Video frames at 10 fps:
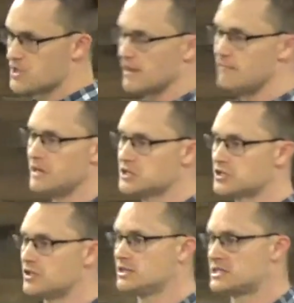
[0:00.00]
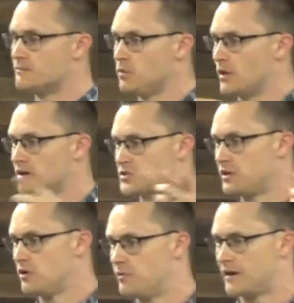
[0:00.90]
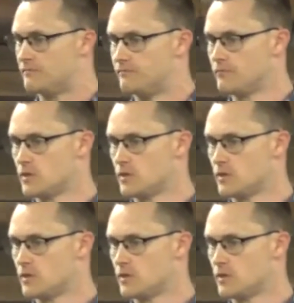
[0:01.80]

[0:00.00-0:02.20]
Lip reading: So they ministered in the temple. What else do we know about it?